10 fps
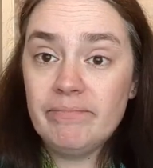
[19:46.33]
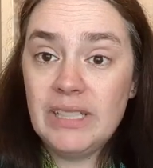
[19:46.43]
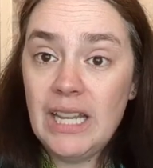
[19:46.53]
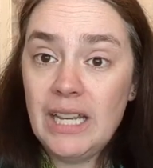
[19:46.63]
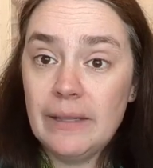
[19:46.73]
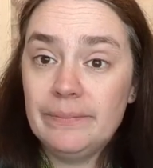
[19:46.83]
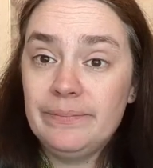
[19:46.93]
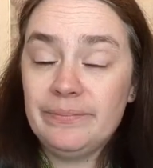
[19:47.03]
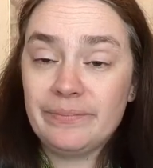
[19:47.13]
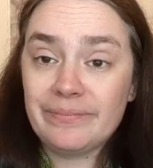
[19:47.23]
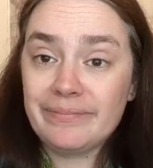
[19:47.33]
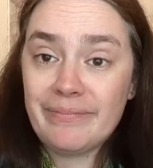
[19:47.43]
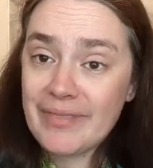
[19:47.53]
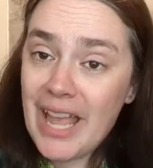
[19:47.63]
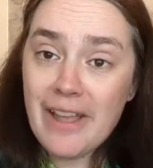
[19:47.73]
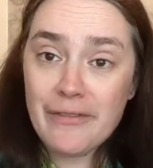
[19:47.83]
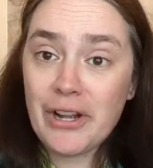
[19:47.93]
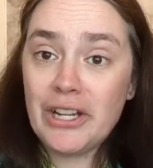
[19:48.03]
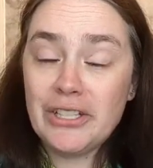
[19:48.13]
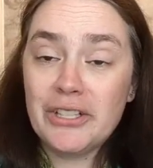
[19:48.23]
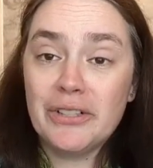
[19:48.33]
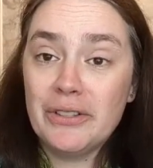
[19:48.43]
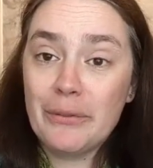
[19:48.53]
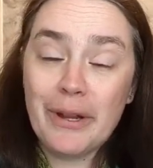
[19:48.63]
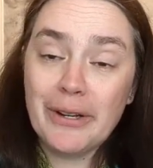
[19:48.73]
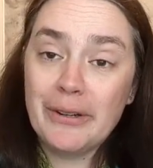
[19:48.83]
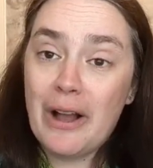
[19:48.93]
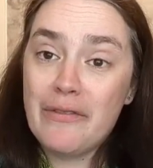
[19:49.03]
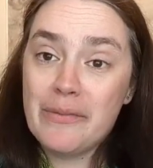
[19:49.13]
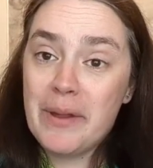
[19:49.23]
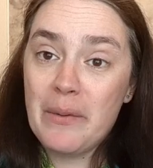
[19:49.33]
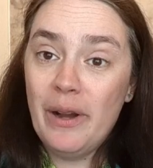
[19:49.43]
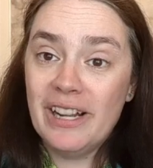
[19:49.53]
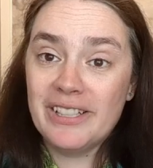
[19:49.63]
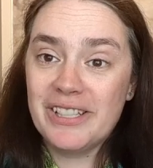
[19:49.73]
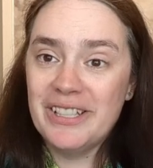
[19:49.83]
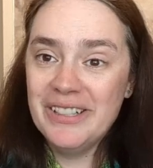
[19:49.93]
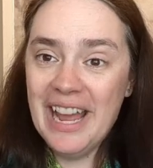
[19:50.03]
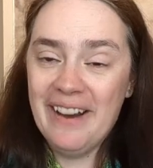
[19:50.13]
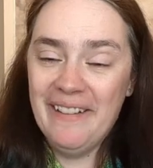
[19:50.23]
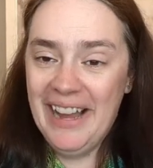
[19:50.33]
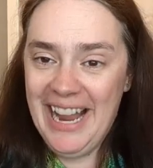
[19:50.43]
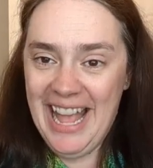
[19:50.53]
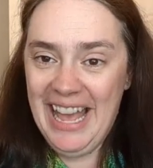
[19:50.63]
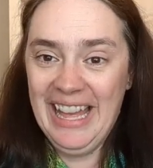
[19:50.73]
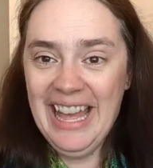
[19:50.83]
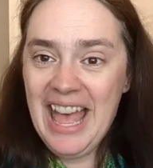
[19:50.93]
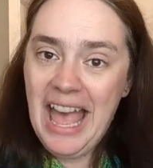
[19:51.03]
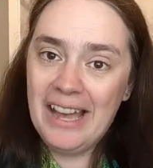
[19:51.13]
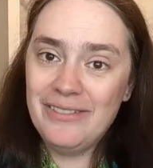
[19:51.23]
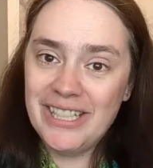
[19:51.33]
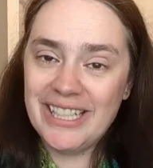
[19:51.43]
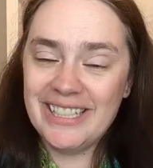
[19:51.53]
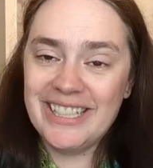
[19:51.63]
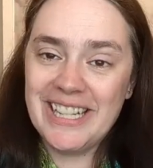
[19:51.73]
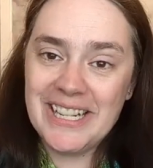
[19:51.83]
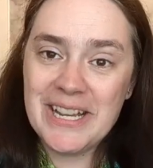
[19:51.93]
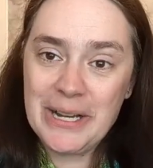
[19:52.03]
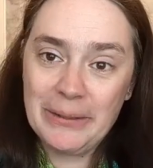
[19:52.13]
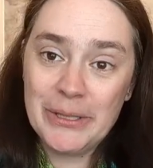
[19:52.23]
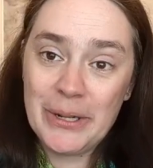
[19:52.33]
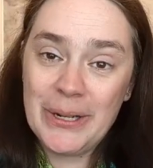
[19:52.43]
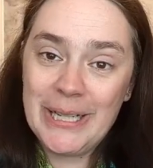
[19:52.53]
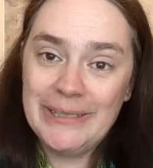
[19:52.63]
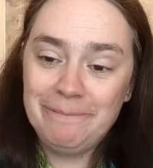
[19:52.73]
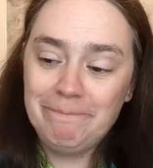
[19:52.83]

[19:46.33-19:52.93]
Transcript: yeah, I forgot to turn the ringer off on my watch. So now I have dings in here. Sorry.